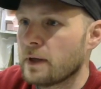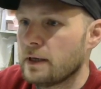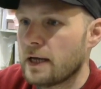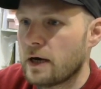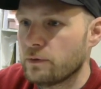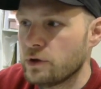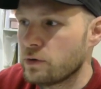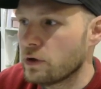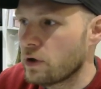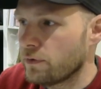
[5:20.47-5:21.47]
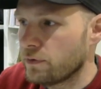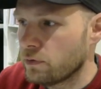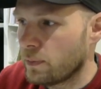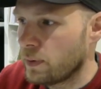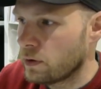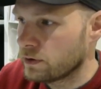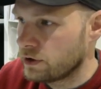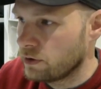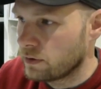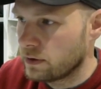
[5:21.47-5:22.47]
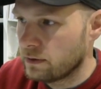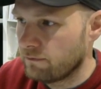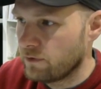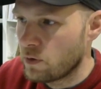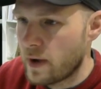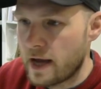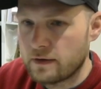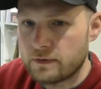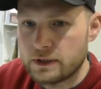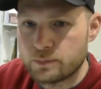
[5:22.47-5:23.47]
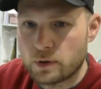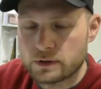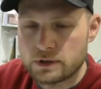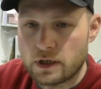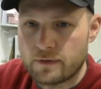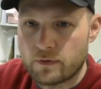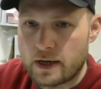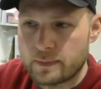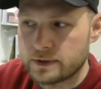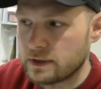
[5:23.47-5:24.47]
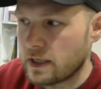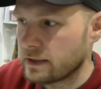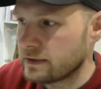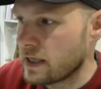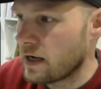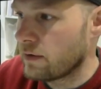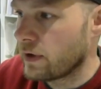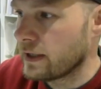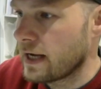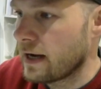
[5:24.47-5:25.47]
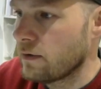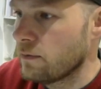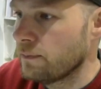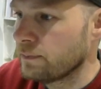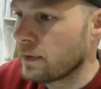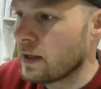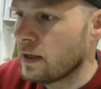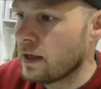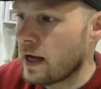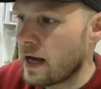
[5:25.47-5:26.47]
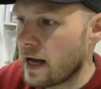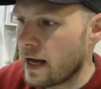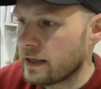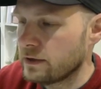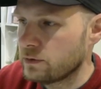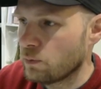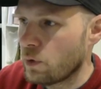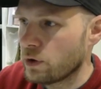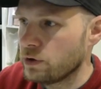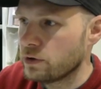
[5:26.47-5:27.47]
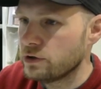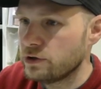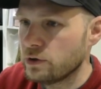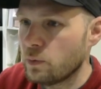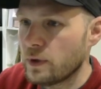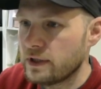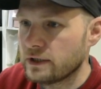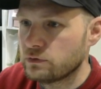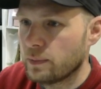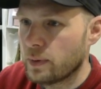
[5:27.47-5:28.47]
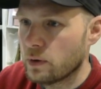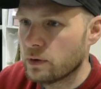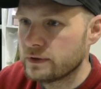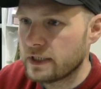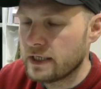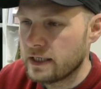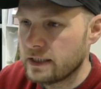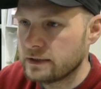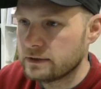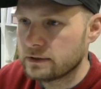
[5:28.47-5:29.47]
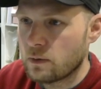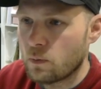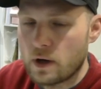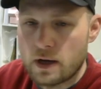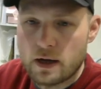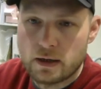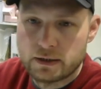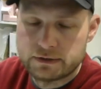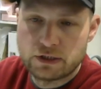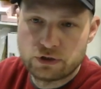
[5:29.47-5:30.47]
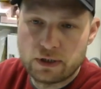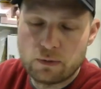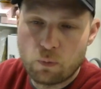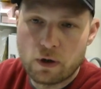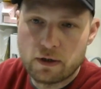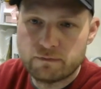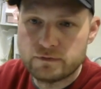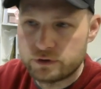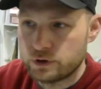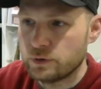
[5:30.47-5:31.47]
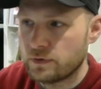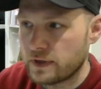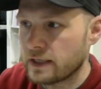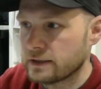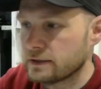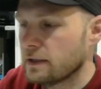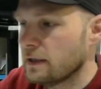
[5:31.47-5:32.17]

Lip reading: Now you can go through the report and you can view any of these products live on Amazon as they are right now, and what you can do with this report is essentially one of two things.